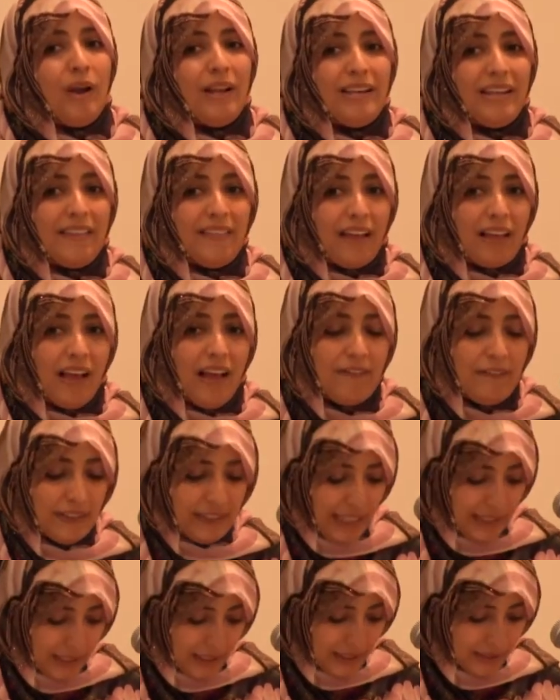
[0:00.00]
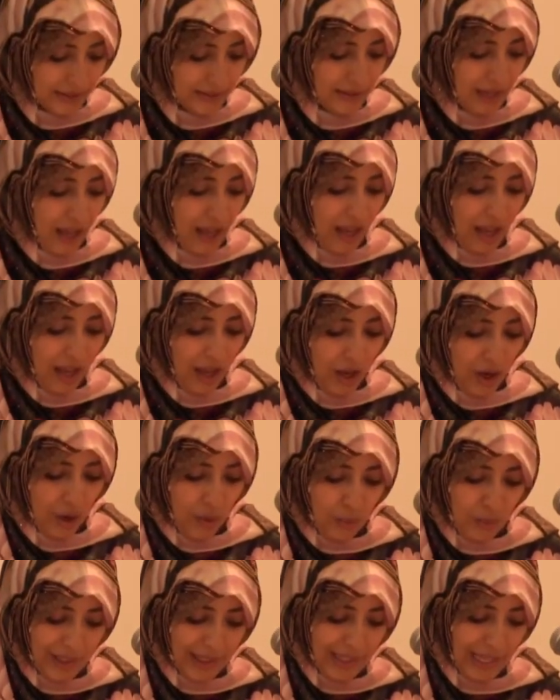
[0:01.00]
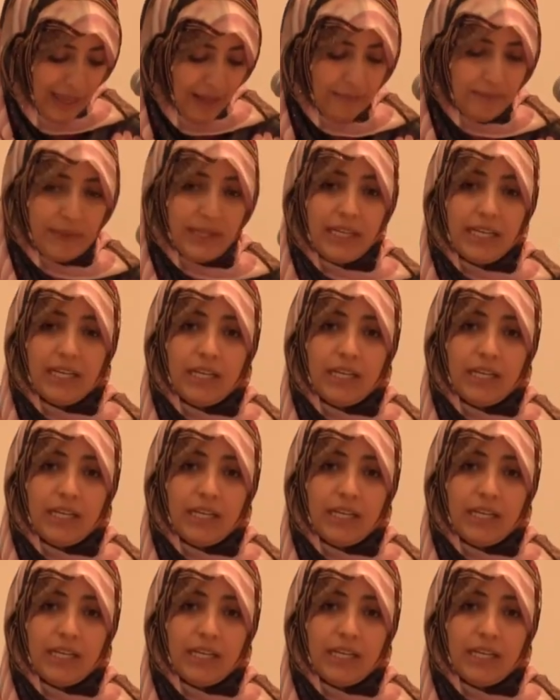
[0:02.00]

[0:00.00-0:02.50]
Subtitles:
because of the society of men